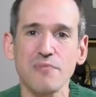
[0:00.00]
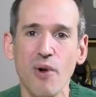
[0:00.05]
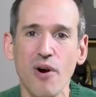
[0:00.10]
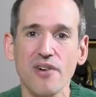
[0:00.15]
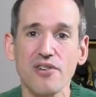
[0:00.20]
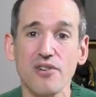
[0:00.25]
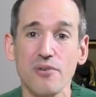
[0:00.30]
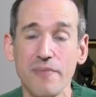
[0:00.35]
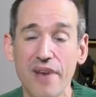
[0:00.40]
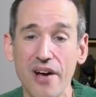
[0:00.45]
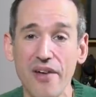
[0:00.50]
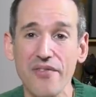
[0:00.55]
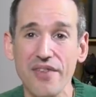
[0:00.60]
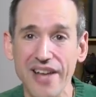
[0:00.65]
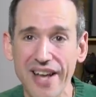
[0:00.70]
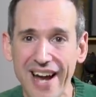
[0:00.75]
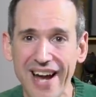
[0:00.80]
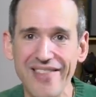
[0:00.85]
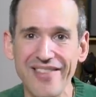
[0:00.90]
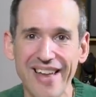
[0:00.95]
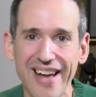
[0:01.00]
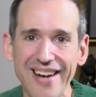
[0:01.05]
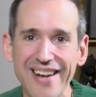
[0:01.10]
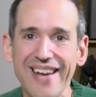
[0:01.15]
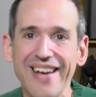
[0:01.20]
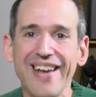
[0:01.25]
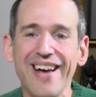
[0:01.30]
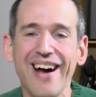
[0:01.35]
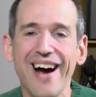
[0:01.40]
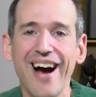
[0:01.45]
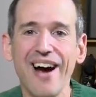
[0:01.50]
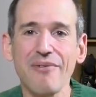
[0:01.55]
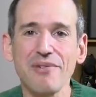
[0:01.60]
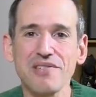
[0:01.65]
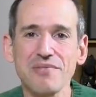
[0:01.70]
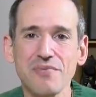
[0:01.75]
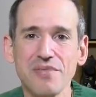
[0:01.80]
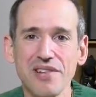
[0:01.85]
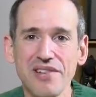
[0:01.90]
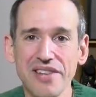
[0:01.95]
is Mark Turmell, the guy that uh,
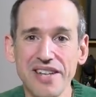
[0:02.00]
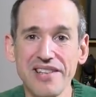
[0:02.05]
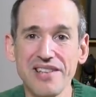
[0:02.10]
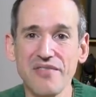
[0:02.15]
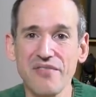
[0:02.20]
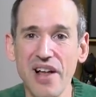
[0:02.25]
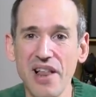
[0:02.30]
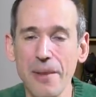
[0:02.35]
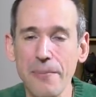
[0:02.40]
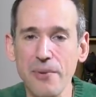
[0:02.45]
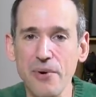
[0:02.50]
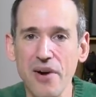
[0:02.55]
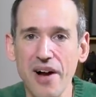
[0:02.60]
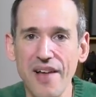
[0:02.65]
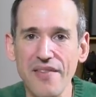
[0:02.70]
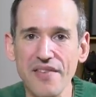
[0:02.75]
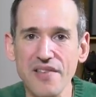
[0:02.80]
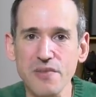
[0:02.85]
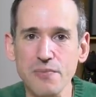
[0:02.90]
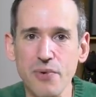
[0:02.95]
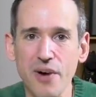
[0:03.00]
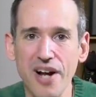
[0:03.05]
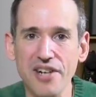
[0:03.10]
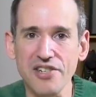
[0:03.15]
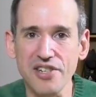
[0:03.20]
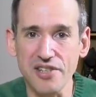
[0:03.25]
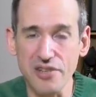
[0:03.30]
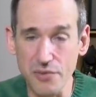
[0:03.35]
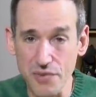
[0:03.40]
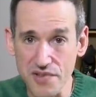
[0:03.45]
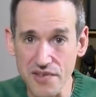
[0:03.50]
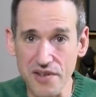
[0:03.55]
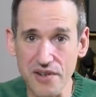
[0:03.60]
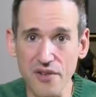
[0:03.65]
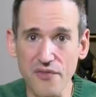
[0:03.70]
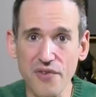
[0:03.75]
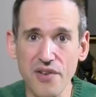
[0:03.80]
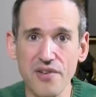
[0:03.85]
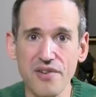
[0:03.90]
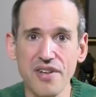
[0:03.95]
was the lead developer on this project, who was
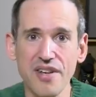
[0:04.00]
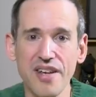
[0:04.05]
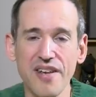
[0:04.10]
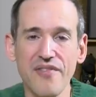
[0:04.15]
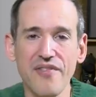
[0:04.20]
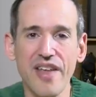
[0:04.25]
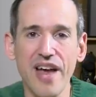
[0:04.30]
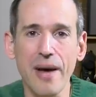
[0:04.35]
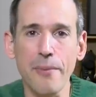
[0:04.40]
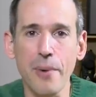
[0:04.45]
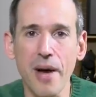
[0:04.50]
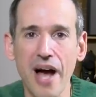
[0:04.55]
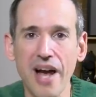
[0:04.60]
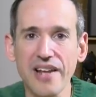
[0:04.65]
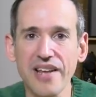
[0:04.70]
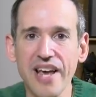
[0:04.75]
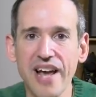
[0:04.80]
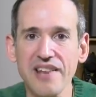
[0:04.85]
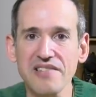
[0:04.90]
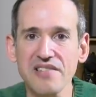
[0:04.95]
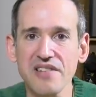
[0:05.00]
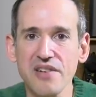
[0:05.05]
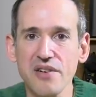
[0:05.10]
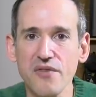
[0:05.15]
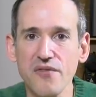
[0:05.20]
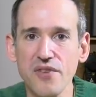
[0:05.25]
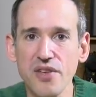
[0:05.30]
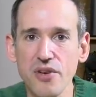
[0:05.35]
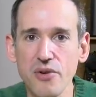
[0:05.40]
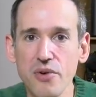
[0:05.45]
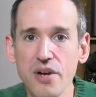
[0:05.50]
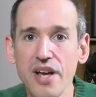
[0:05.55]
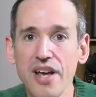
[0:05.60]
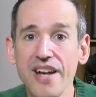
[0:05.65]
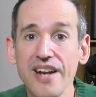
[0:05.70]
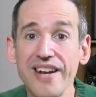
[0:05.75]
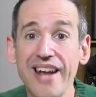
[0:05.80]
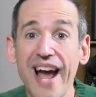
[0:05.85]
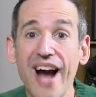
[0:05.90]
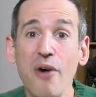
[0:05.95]
interviewed in that podcast interview,
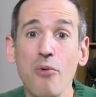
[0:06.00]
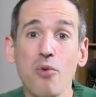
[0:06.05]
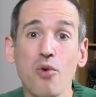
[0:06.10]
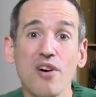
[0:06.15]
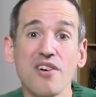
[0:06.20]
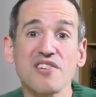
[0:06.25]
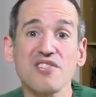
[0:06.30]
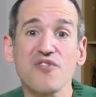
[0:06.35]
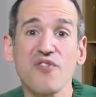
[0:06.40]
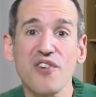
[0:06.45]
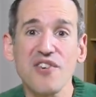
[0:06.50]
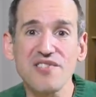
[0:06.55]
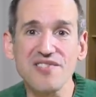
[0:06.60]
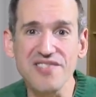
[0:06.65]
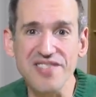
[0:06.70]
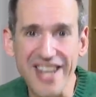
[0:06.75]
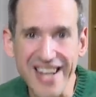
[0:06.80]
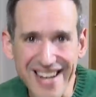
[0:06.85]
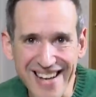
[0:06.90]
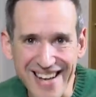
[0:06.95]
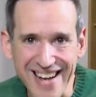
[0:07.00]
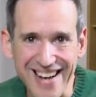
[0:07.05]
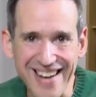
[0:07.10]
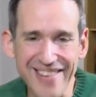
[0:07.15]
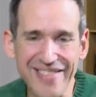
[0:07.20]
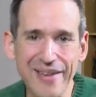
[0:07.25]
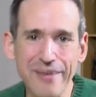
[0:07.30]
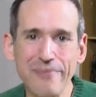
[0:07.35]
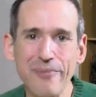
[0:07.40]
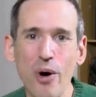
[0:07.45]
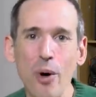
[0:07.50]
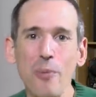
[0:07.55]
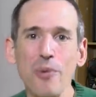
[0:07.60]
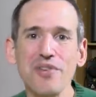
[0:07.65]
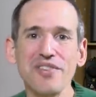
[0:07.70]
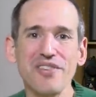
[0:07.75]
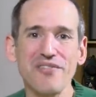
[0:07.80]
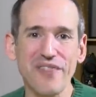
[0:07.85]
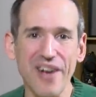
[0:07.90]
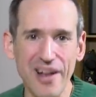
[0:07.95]
now works for Zynga, the
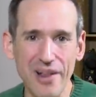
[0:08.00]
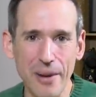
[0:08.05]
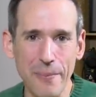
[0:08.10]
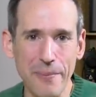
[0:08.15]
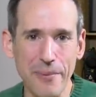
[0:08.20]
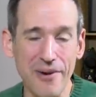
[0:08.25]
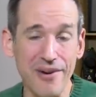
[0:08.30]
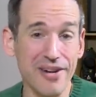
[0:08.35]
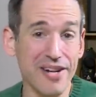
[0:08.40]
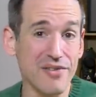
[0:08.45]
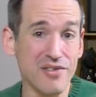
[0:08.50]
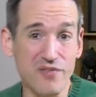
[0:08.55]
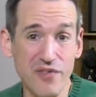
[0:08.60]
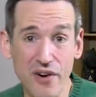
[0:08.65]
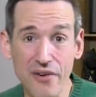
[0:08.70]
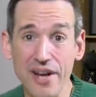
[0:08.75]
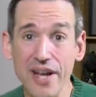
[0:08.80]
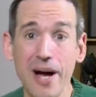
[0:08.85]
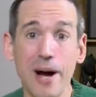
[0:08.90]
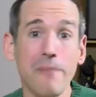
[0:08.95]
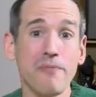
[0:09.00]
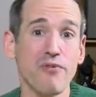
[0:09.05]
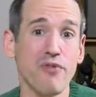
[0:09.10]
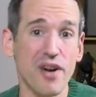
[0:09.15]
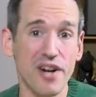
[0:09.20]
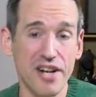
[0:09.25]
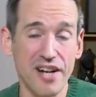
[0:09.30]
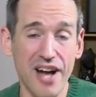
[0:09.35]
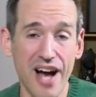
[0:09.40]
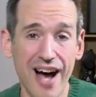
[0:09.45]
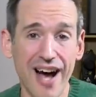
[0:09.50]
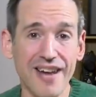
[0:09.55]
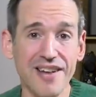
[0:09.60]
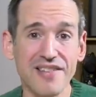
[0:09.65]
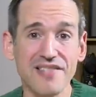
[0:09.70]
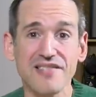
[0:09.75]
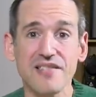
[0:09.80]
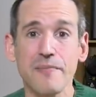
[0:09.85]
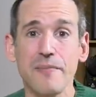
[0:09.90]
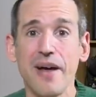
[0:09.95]
mobile developer. And he was very upfront and
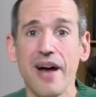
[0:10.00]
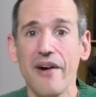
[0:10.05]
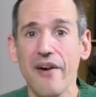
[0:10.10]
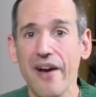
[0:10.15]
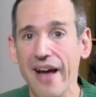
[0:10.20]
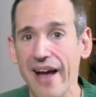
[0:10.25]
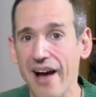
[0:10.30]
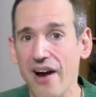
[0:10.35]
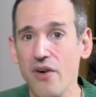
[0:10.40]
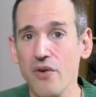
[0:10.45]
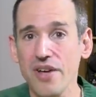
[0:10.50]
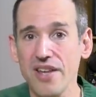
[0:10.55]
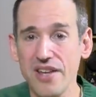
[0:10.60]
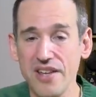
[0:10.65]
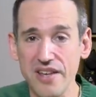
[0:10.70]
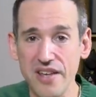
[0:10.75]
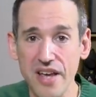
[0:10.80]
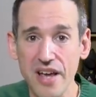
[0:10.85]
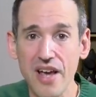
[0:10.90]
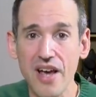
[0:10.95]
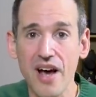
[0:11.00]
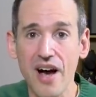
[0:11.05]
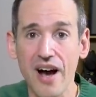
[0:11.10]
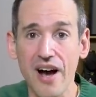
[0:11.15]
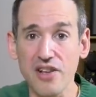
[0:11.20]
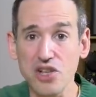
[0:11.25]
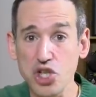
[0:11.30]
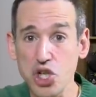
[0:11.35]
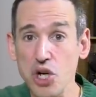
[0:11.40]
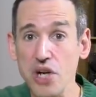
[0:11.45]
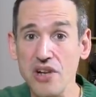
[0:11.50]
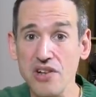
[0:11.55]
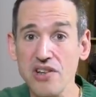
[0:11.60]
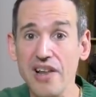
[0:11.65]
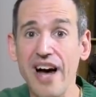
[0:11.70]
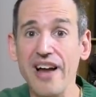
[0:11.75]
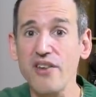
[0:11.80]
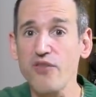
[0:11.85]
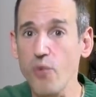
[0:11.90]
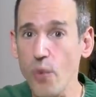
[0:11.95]
honest about how he uh, took a
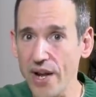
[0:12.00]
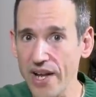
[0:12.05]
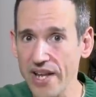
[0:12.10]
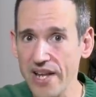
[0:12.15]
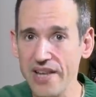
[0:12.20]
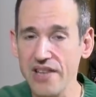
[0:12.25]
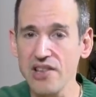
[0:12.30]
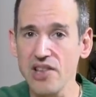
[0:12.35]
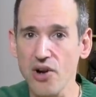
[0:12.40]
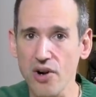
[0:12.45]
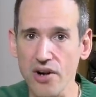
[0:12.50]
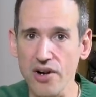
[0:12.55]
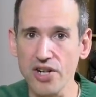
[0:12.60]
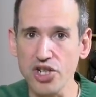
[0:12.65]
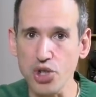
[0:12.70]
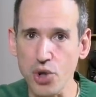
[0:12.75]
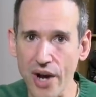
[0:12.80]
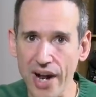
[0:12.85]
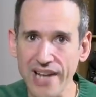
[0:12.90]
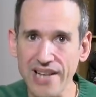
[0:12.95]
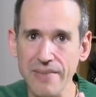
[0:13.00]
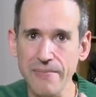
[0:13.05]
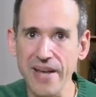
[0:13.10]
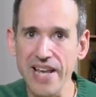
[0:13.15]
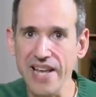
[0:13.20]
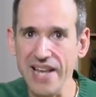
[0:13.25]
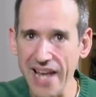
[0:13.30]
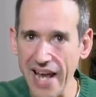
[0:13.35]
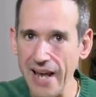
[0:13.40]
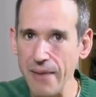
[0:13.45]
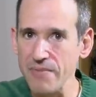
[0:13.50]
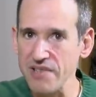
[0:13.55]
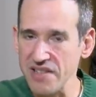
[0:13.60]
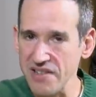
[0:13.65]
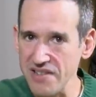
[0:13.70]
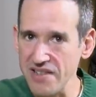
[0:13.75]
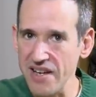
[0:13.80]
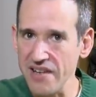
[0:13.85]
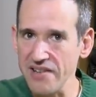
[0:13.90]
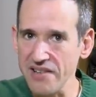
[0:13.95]
lot of what he learned trying to make games
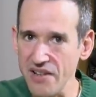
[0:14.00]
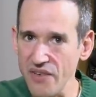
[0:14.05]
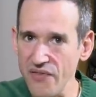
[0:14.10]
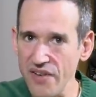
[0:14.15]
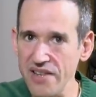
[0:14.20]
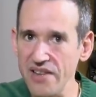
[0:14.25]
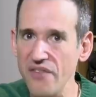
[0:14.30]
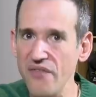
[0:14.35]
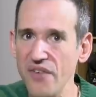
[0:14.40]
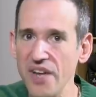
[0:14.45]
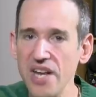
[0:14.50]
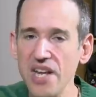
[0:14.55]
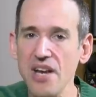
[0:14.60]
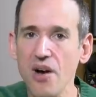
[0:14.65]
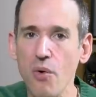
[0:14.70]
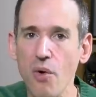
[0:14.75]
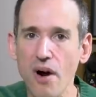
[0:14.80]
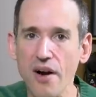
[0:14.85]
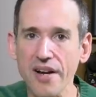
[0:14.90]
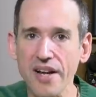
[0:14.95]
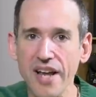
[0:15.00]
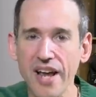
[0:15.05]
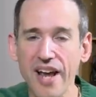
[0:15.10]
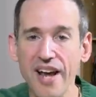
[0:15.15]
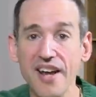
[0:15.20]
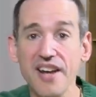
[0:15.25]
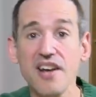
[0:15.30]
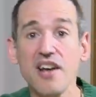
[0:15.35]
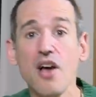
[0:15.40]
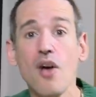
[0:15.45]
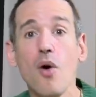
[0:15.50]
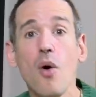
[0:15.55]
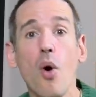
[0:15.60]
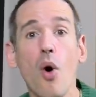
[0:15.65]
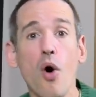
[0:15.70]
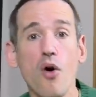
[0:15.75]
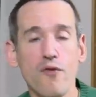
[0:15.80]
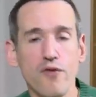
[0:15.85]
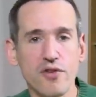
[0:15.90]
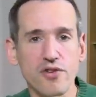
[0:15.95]
addictive in the video arcade
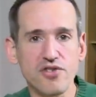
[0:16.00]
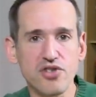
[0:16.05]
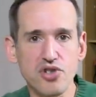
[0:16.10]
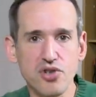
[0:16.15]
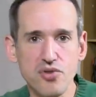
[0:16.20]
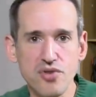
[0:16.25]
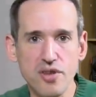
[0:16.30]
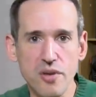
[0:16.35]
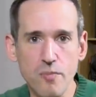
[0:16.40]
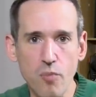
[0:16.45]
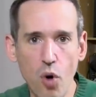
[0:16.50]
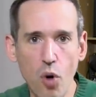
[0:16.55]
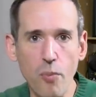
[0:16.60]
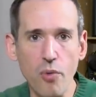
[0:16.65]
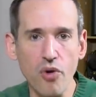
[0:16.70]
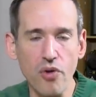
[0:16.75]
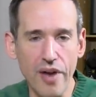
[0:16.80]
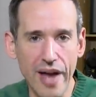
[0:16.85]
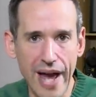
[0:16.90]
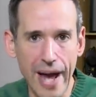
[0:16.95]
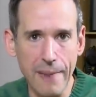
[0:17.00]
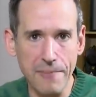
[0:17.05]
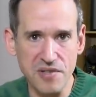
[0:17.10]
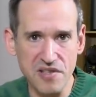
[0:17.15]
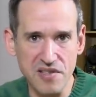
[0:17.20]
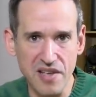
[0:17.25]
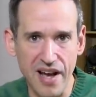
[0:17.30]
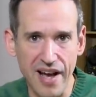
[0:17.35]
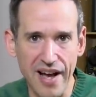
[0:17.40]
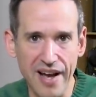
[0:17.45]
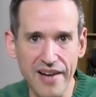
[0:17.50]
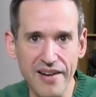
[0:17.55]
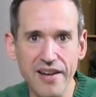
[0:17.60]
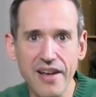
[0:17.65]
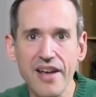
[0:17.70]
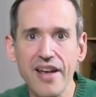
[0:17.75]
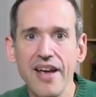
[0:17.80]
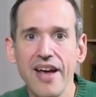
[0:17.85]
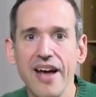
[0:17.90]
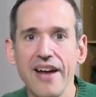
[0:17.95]
over to the mobile app side.
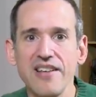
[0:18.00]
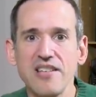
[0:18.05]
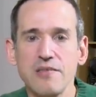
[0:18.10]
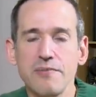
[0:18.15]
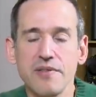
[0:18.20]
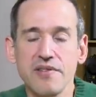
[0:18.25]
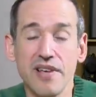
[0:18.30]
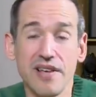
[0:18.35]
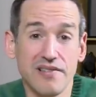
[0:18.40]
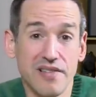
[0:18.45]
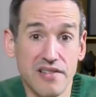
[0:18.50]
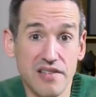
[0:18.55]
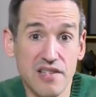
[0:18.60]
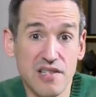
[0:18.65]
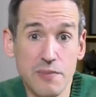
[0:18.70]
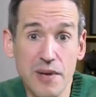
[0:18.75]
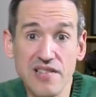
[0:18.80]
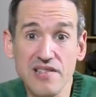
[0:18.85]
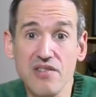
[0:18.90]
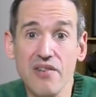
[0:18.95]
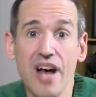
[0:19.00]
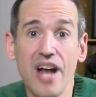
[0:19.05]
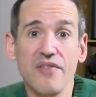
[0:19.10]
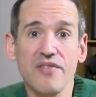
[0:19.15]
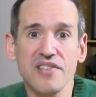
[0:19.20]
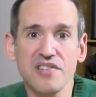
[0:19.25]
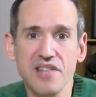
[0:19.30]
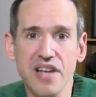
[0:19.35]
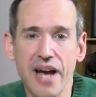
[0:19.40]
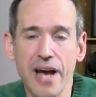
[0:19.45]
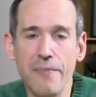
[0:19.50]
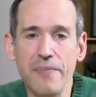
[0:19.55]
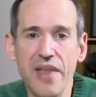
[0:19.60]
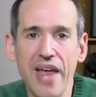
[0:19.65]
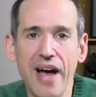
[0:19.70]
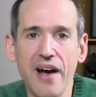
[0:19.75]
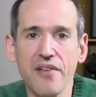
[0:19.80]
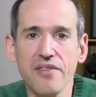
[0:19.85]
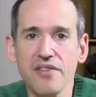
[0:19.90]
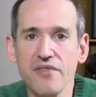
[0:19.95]
And he, sp- he says he spends a lot of his time
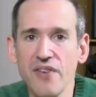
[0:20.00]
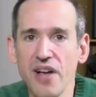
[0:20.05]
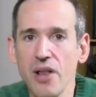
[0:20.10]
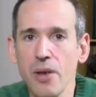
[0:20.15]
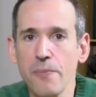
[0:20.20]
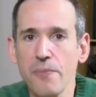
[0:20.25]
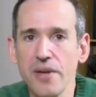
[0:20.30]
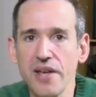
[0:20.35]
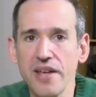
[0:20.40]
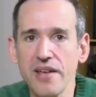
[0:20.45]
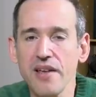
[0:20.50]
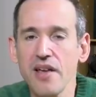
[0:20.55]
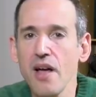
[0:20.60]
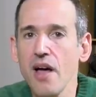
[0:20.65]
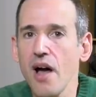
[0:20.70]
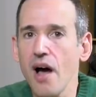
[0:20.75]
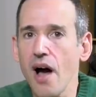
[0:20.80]
now developing